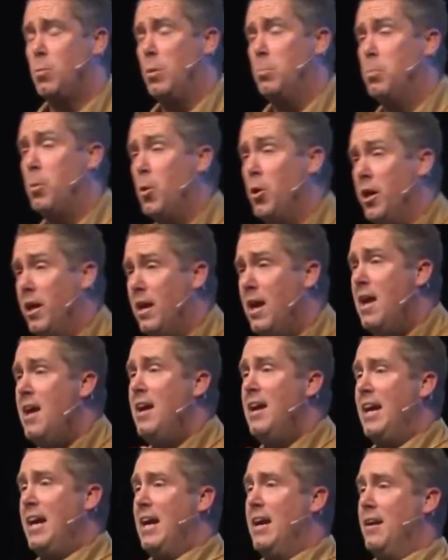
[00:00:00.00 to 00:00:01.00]
we put it
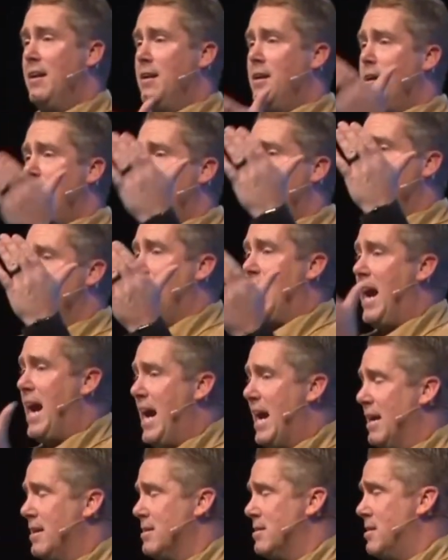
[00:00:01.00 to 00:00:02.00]
in the
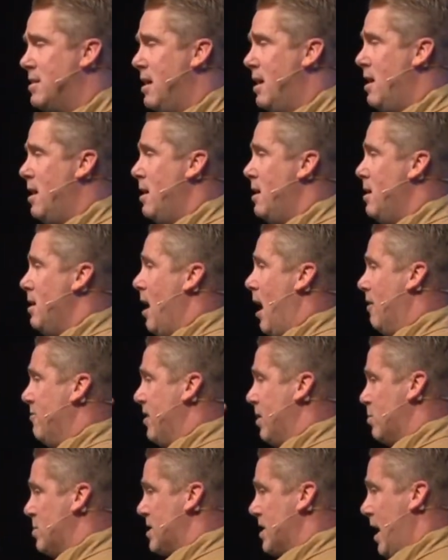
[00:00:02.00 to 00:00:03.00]
hands of
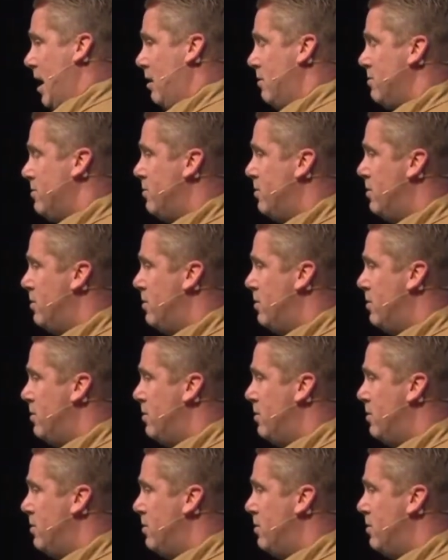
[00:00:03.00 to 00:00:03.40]
himself.